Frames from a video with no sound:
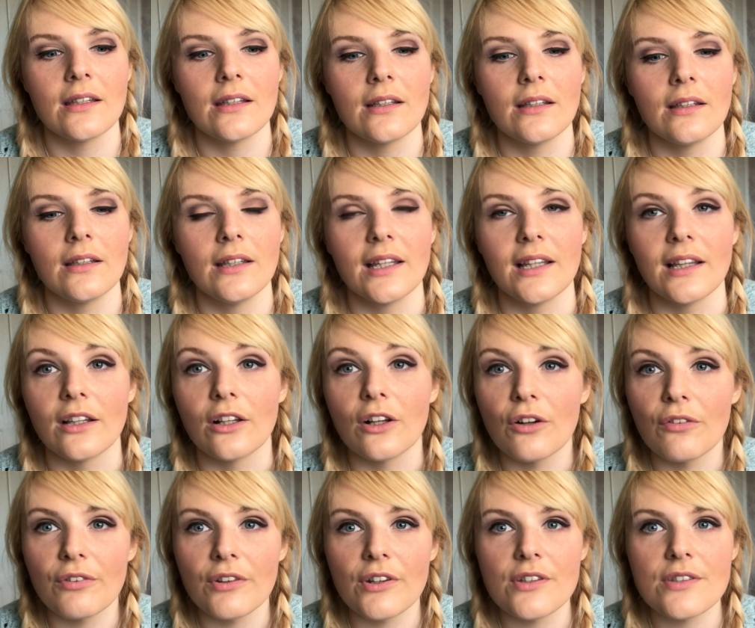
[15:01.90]
Little
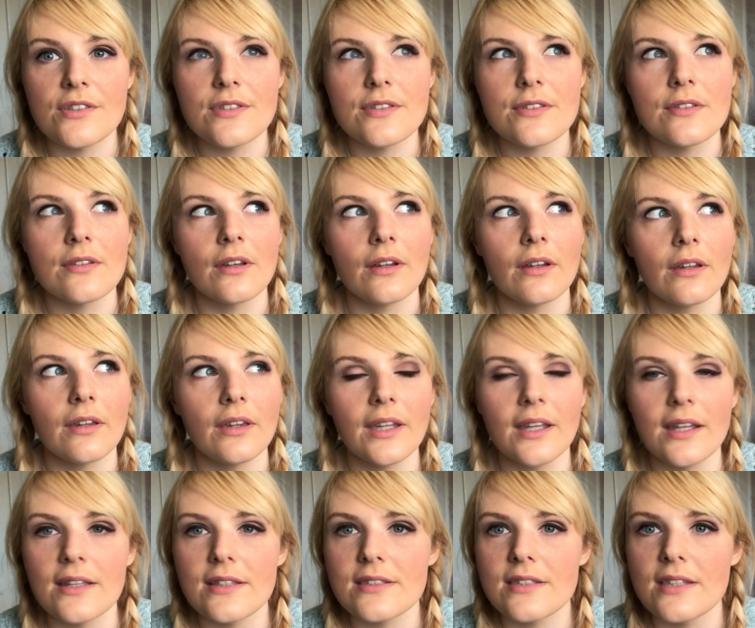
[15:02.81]
Covers, I
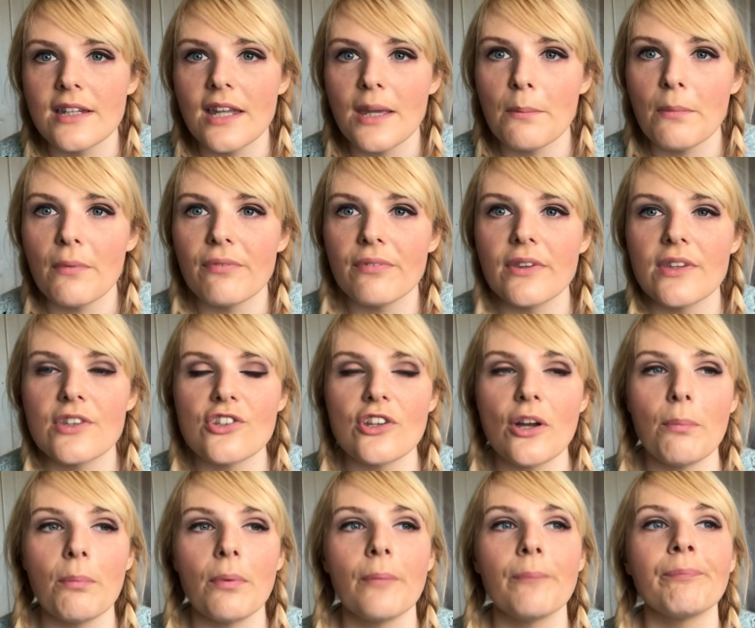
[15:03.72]
think is the name of the
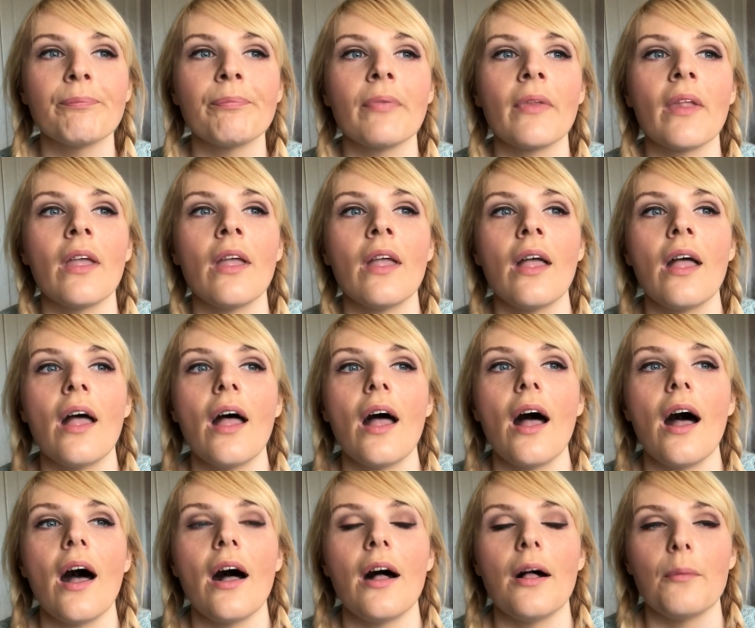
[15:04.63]
shop.
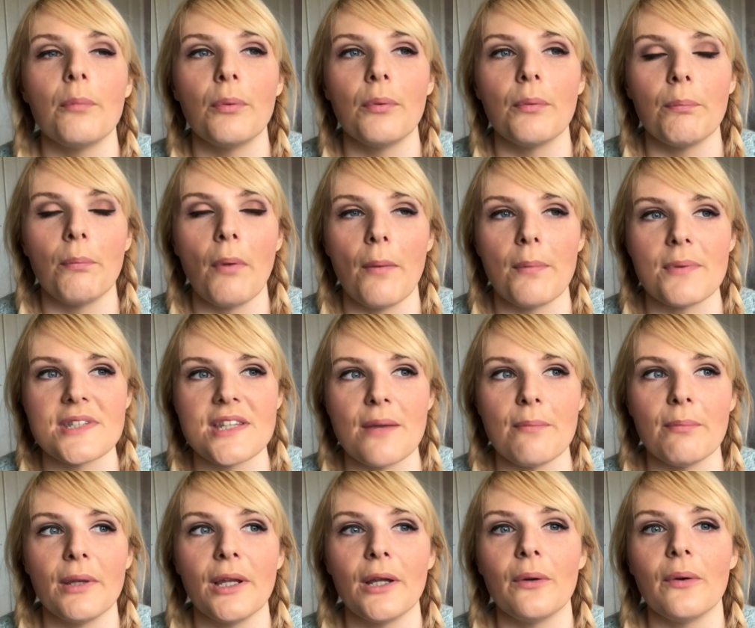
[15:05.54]
I'll pop it down
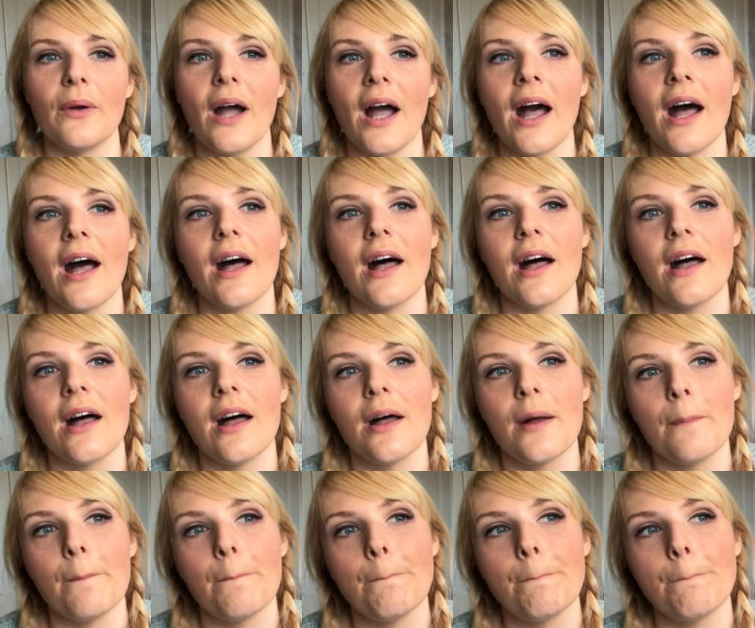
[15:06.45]
below,
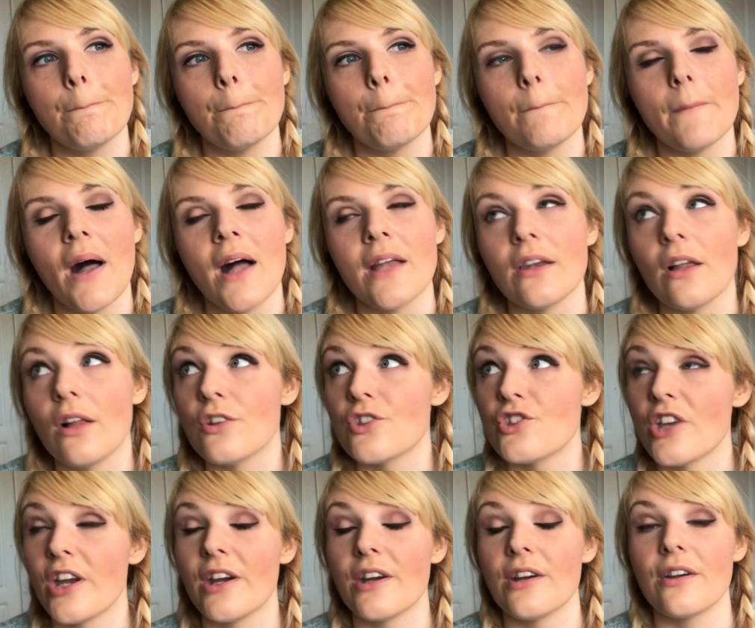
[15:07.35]
and I'll
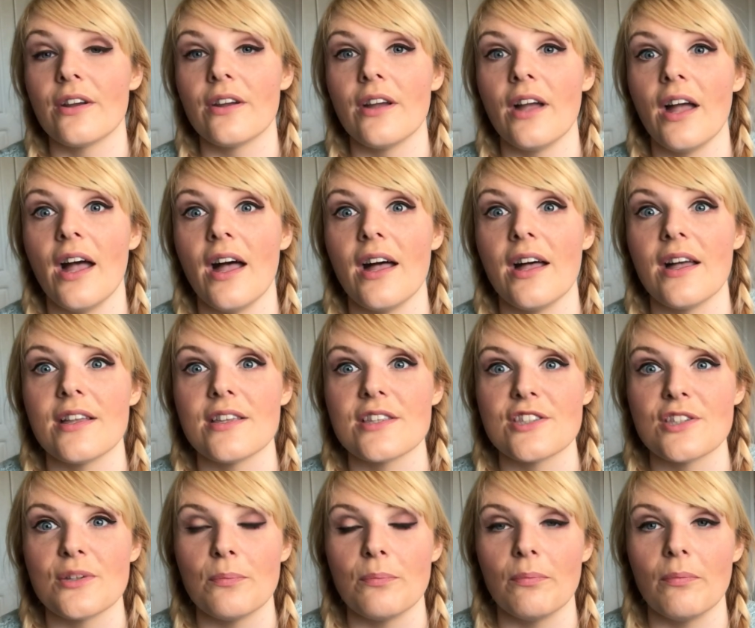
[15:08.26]
share
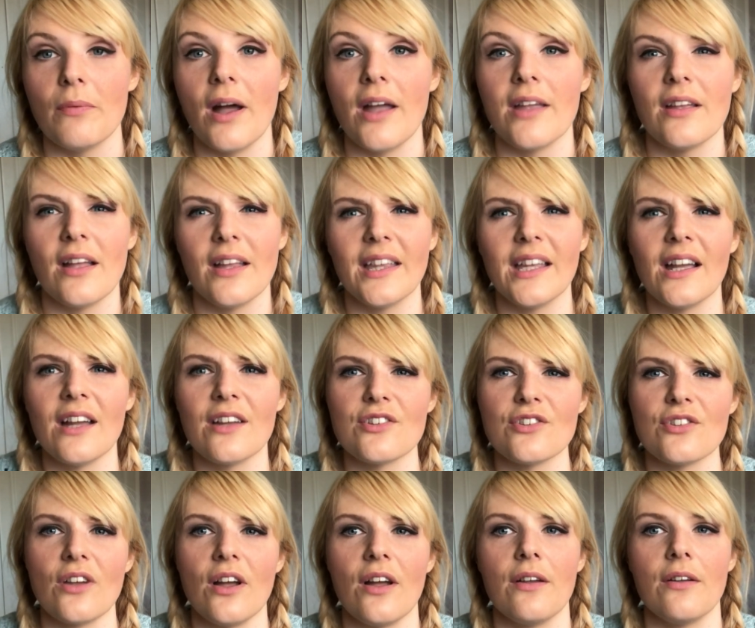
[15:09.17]
some. I think I
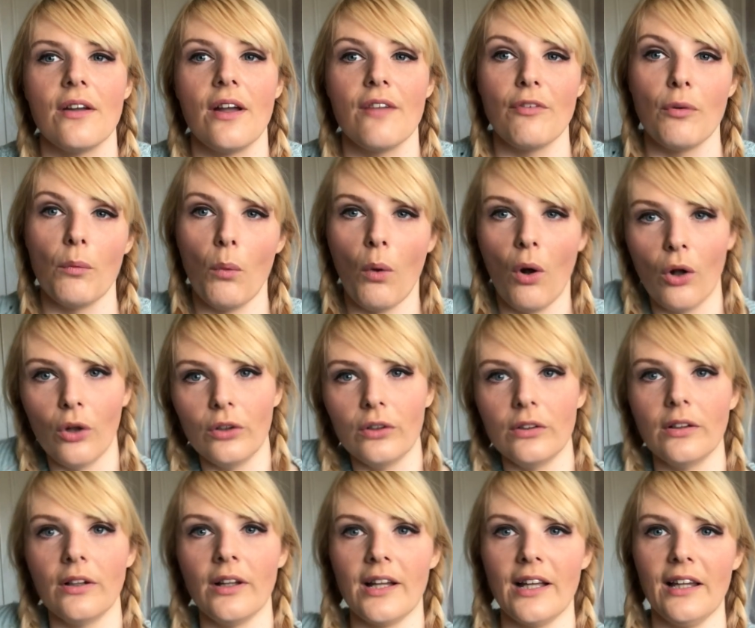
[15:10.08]
have a
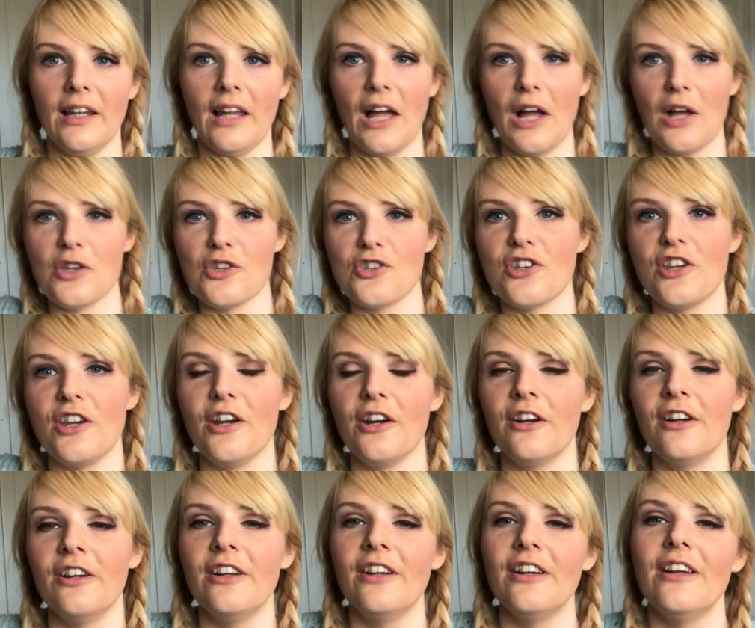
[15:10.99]
collage here,
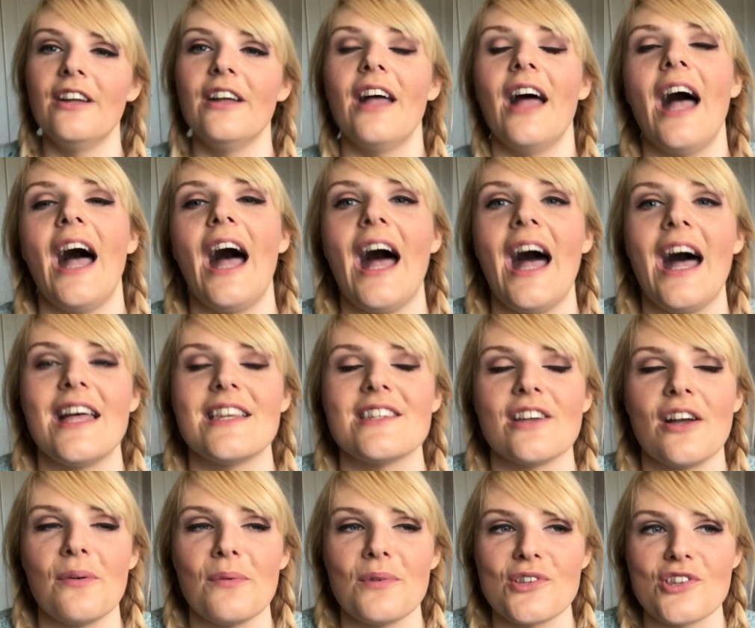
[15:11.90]
and
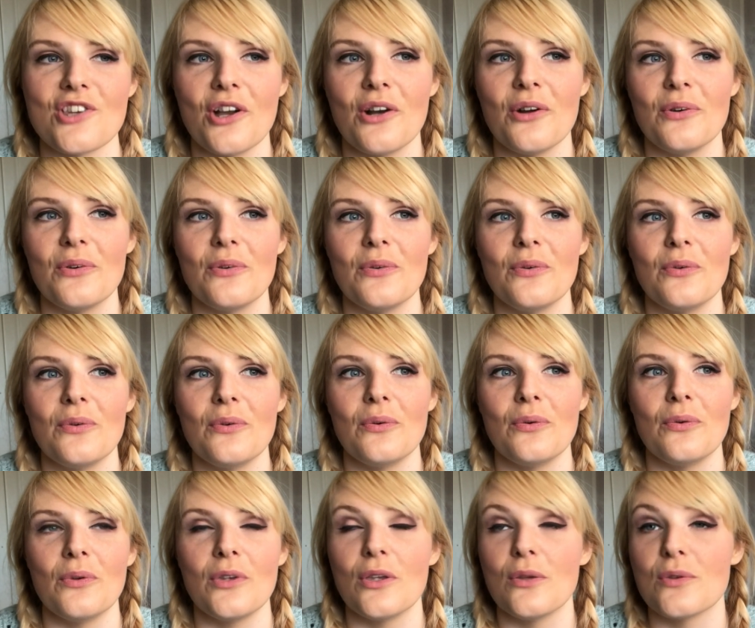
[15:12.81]
I will
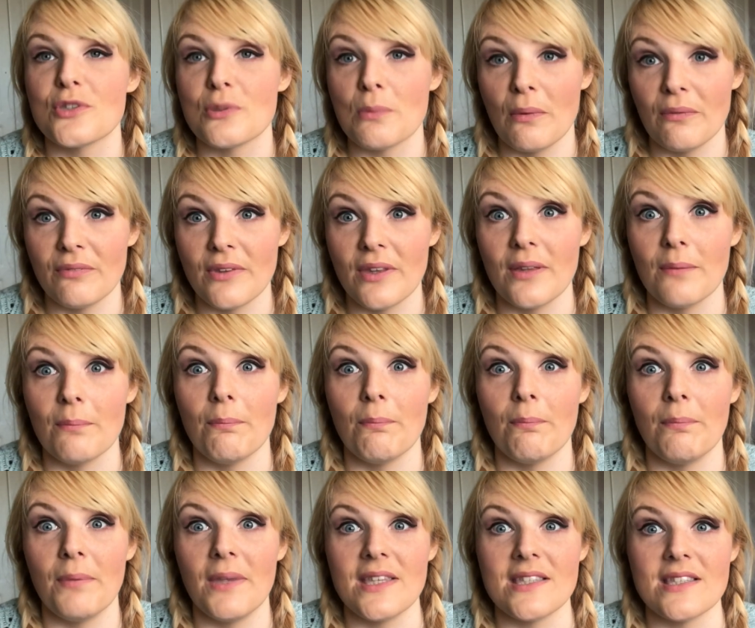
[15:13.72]
show you some of the
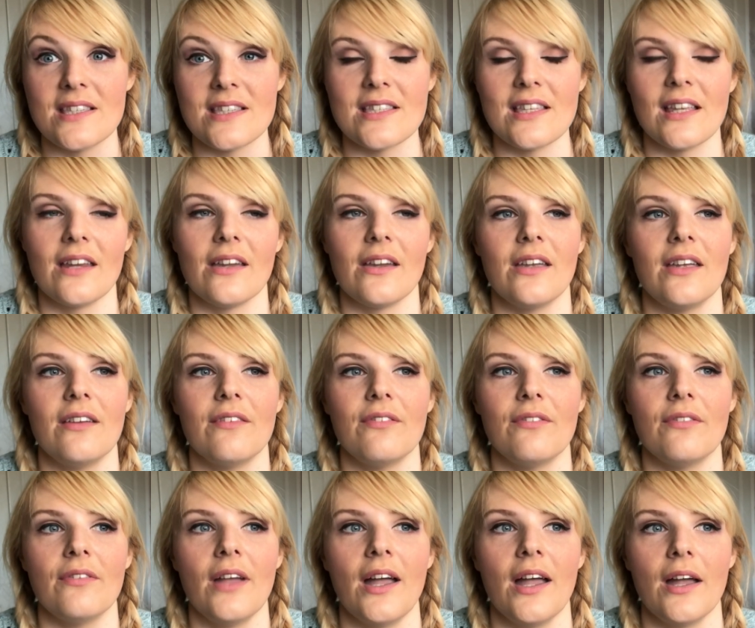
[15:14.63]
pieces that I
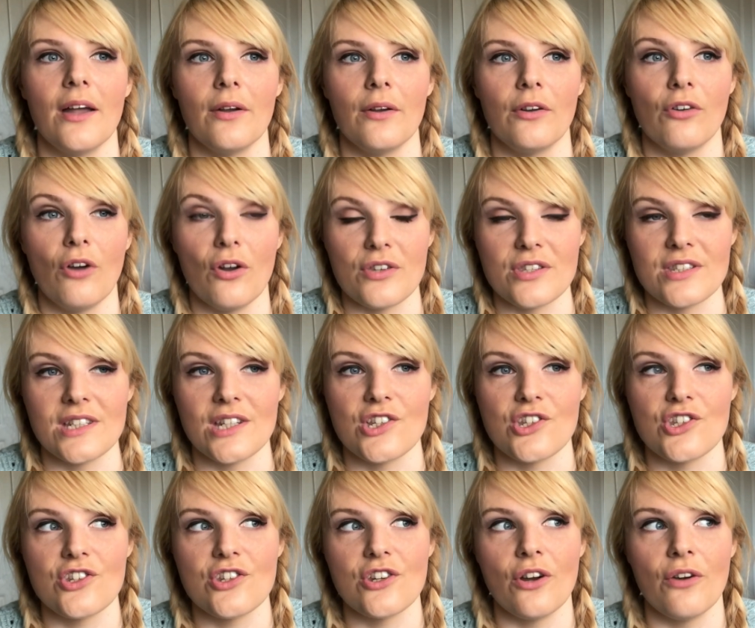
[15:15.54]
cross
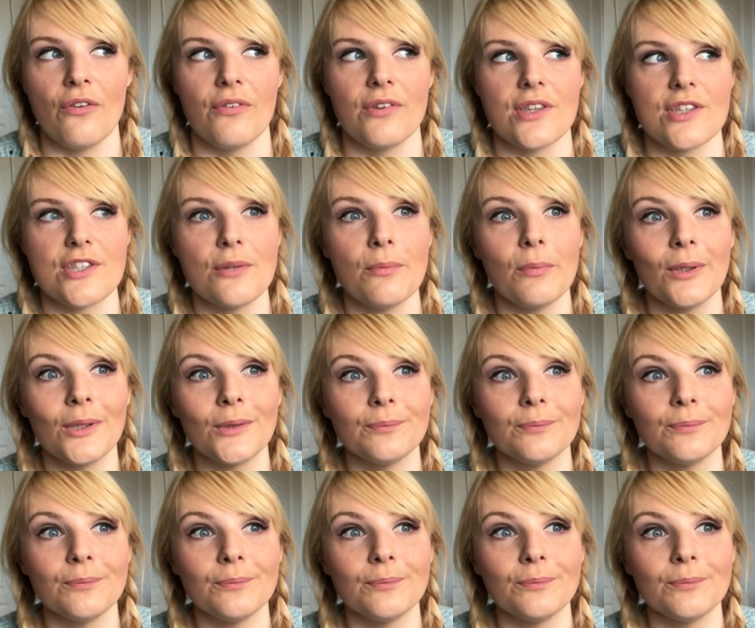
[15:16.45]
stitched over the summer.